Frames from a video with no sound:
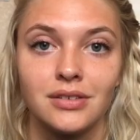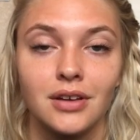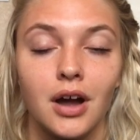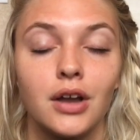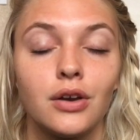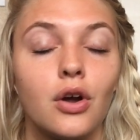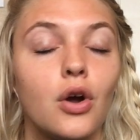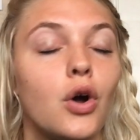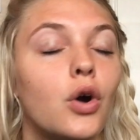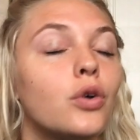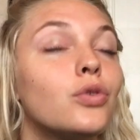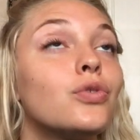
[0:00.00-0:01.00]
has gotten
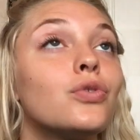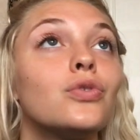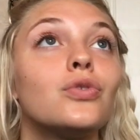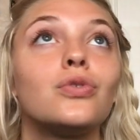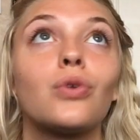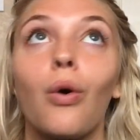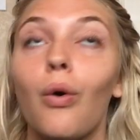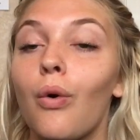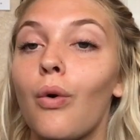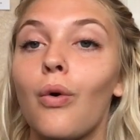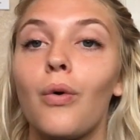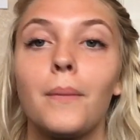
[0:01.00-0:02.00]

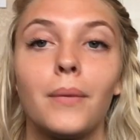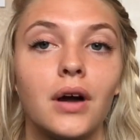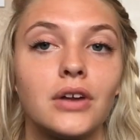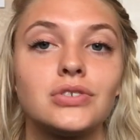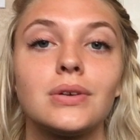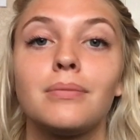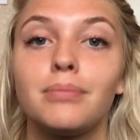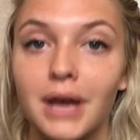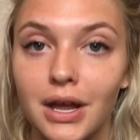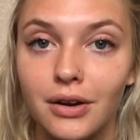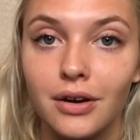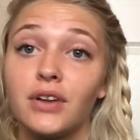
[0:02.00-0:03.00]
so much
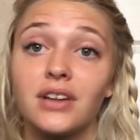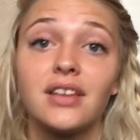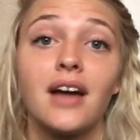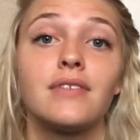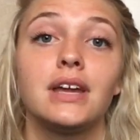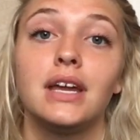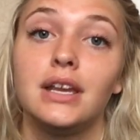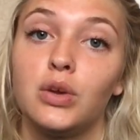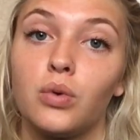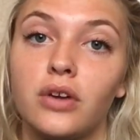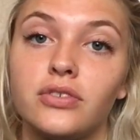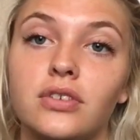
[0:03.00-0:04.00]
better. If you guys have any
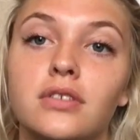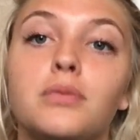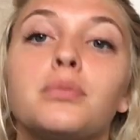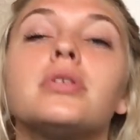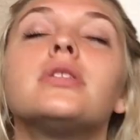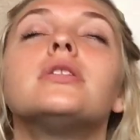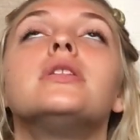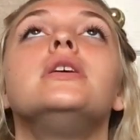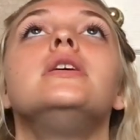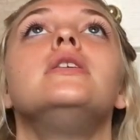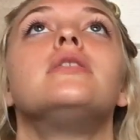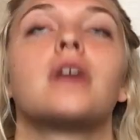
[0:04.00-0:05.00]
questions,
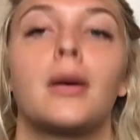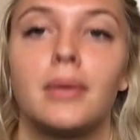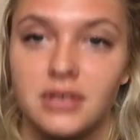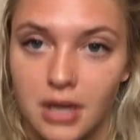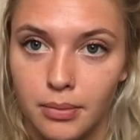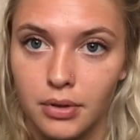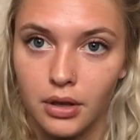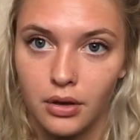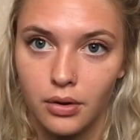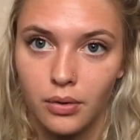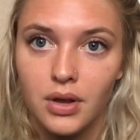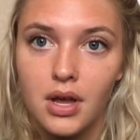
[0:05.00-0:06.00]
please comment down
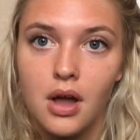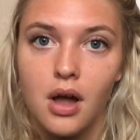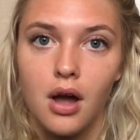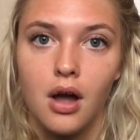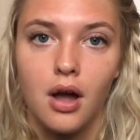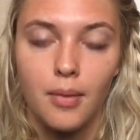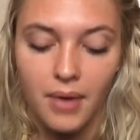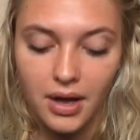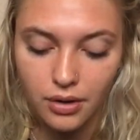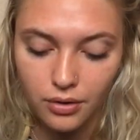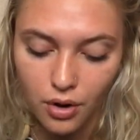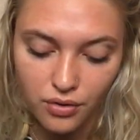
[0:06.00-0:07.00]
below. Um, I
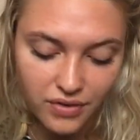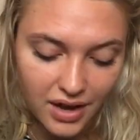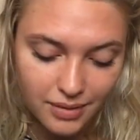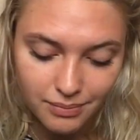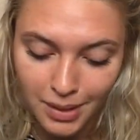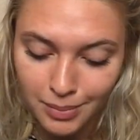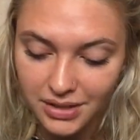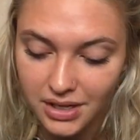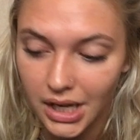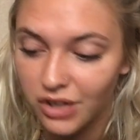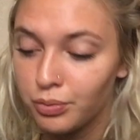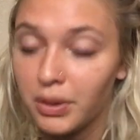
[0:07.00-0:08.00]
don't know if I maybe
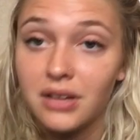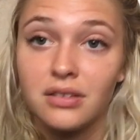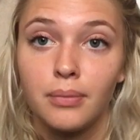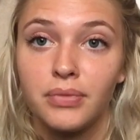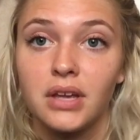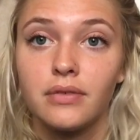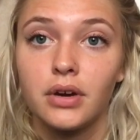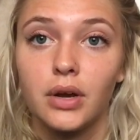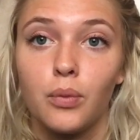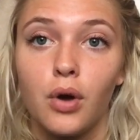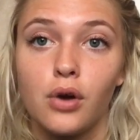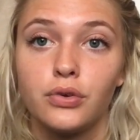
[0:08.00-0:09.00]
didn't explain something very
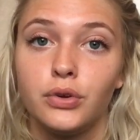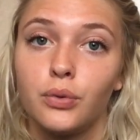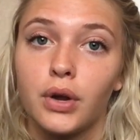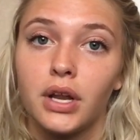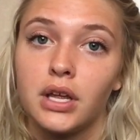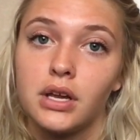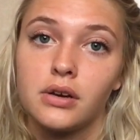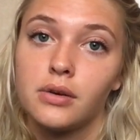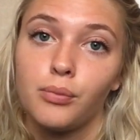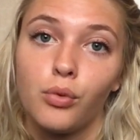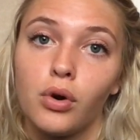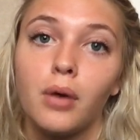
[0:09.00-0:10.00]
well and you want to hear
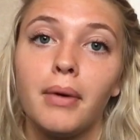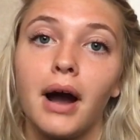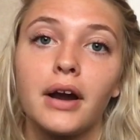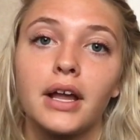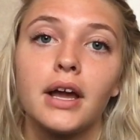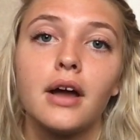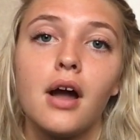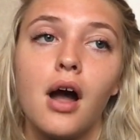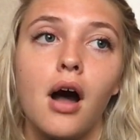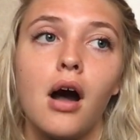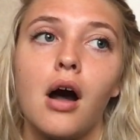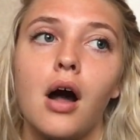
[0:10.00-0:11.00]
more about it.
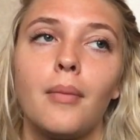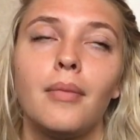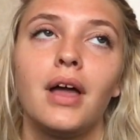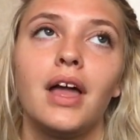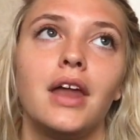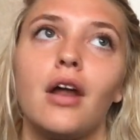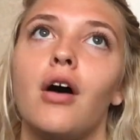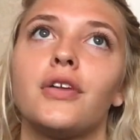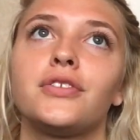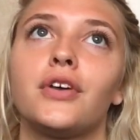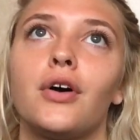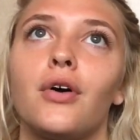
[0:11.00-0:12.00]
Um, and
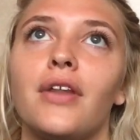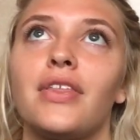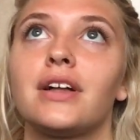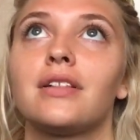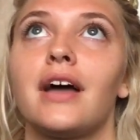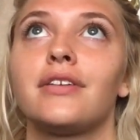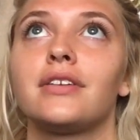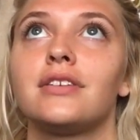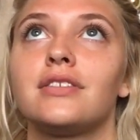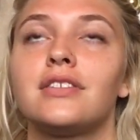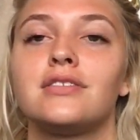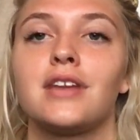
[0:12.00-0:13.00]
also, I think lastly,
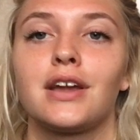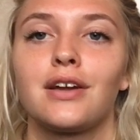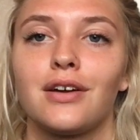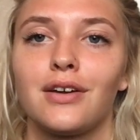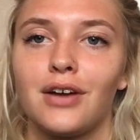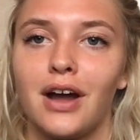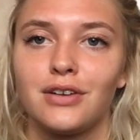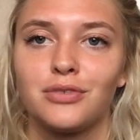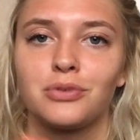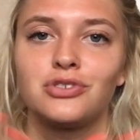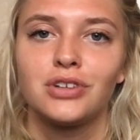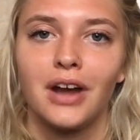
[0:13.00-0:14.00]
just to take, I just
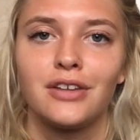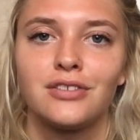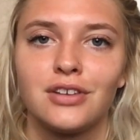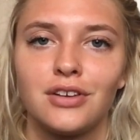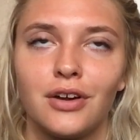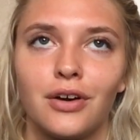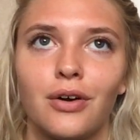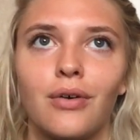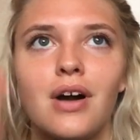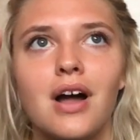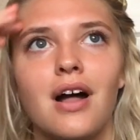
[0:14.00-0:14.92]
want you guys to know,